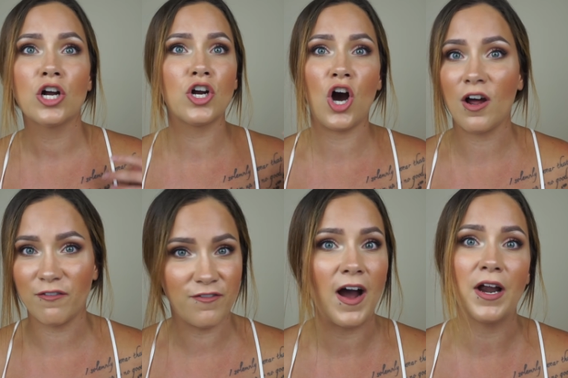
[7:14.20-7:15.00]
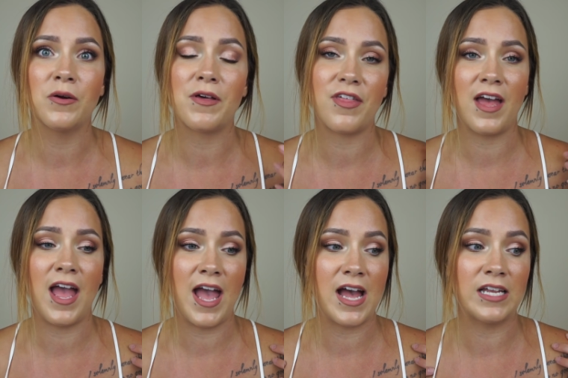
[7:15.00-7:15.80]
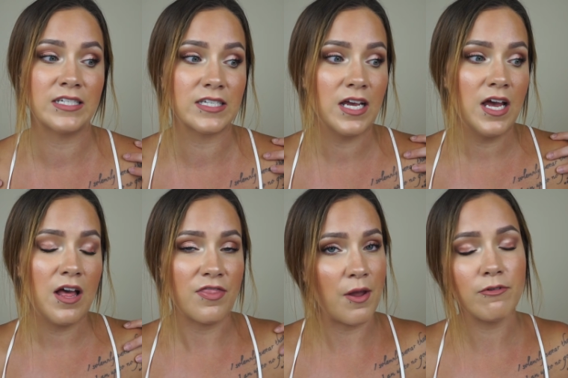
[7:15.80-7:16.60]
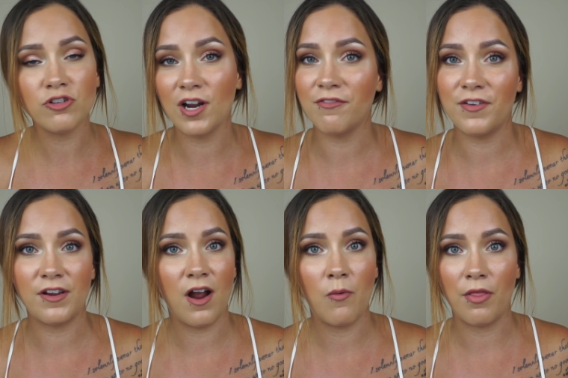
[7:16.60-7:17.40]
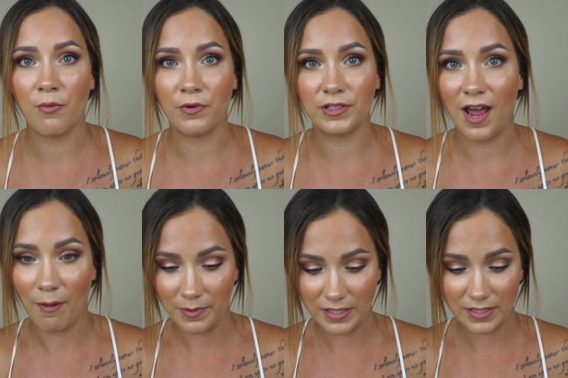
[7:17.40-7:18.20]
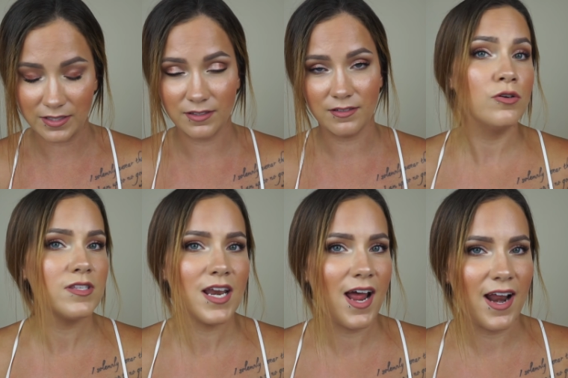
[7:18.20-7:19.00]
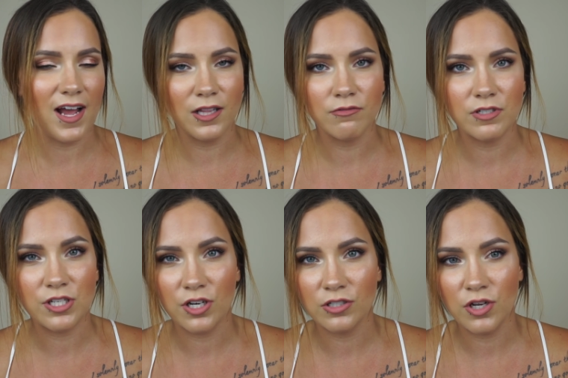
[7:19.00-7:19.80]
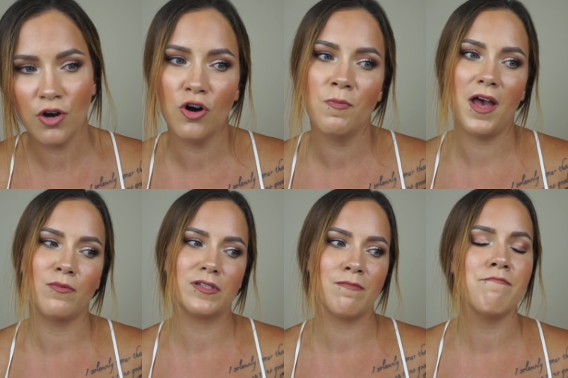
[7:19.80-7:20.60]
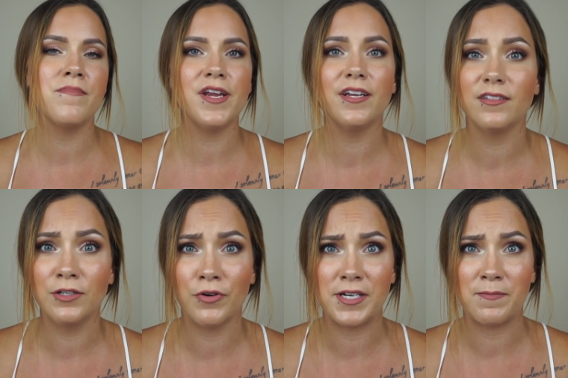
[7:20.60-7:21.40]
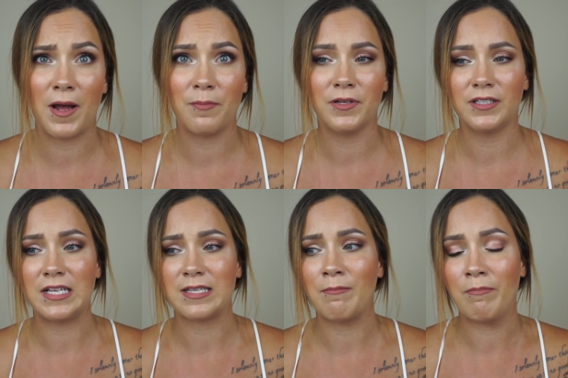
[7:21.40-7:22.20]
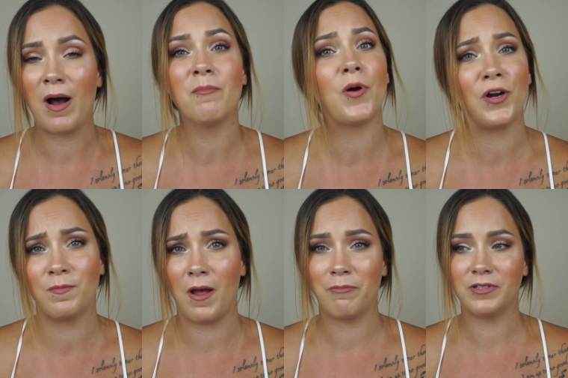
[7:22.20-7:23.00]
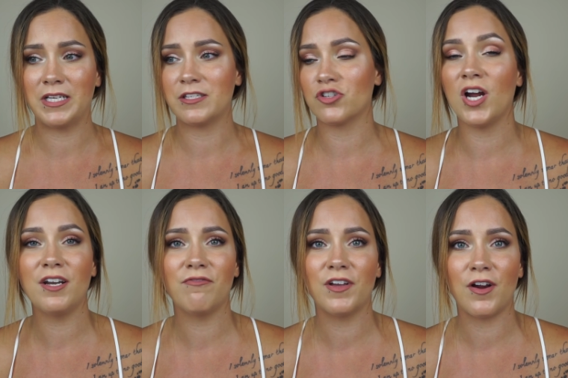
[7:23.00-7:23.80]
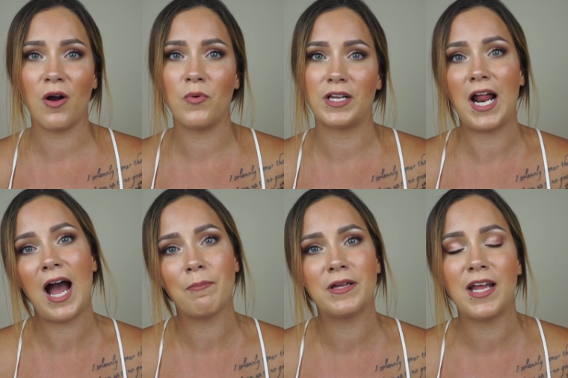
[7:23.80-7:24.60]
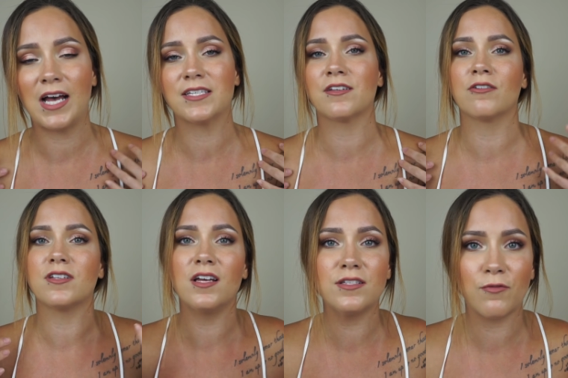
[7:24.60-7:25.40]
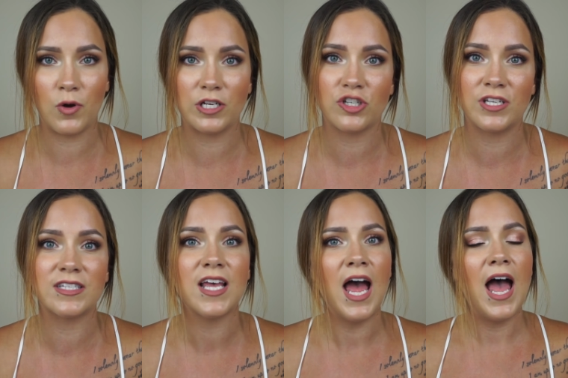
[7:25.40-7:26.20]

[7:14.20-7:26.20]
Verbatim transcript: caught fire with it and they were trying to figure out what in the world happened. Tuesday night, Ella returned home and was immediately greeted by police and bombarded by police trying to figure out what had happened, asking her tons of questions.